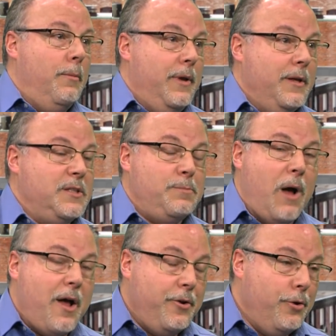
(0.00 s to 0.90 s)
It's
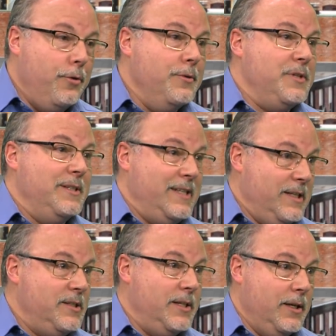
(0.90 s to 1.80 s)
spot news. It's
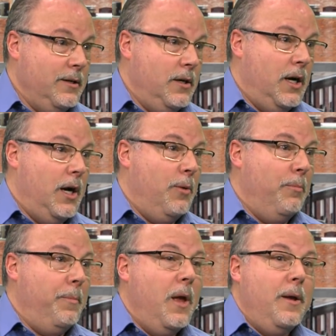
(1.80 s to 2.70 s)
instant.
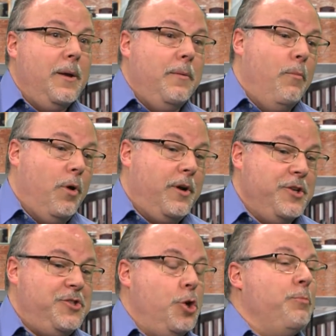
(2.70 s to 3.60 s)

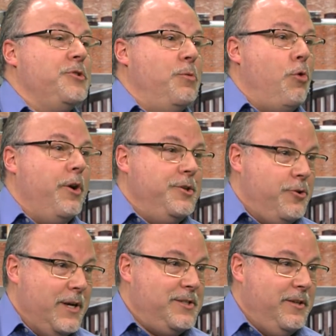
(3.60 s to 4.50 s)
Consumers are more
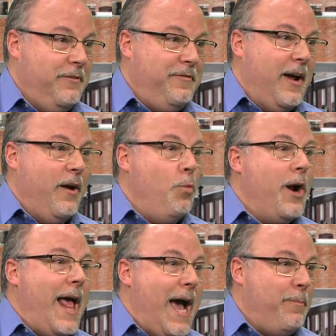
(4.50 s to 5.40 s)
interested in finding out
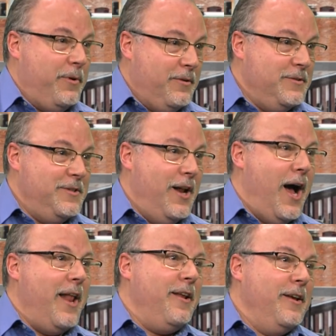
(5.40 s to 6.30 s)
what happened,
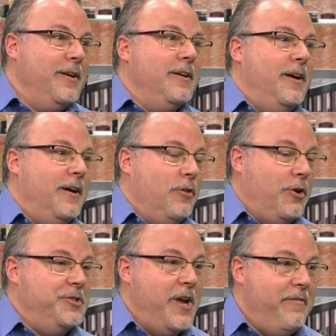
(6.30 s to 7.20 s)
not
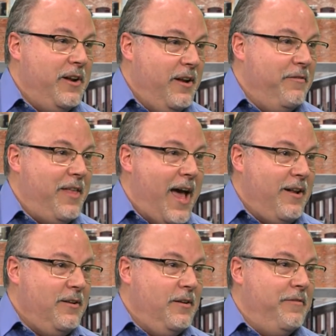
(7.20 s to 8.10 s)
longevity of
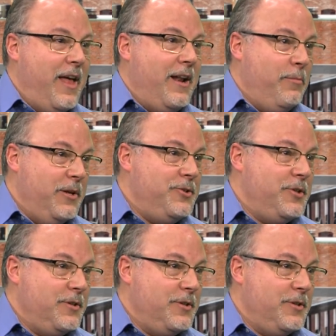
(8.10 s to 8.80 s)
that image.